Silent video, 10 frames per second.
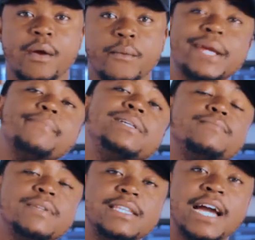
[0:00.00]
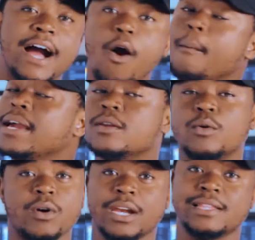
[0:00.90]
Weekmix media, obey any
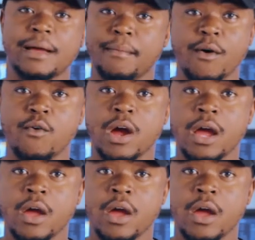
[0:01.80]
correct amount.